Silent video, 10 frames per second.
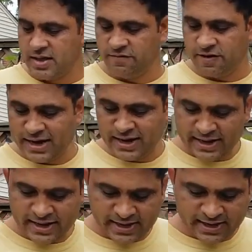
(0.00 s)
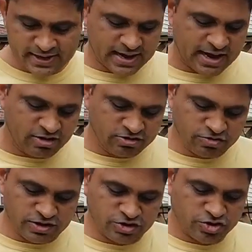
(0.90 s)
Finally, I also
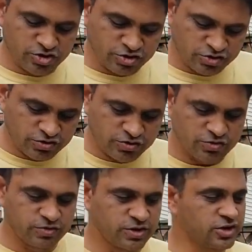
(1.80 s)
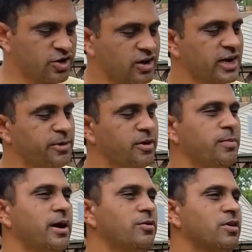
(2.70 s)
want to talk a little bit
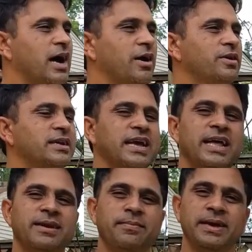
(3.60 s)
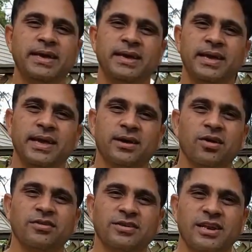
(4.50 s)
about how it can be
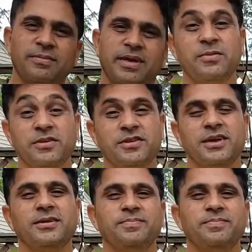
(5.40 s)
ecologically beneficial.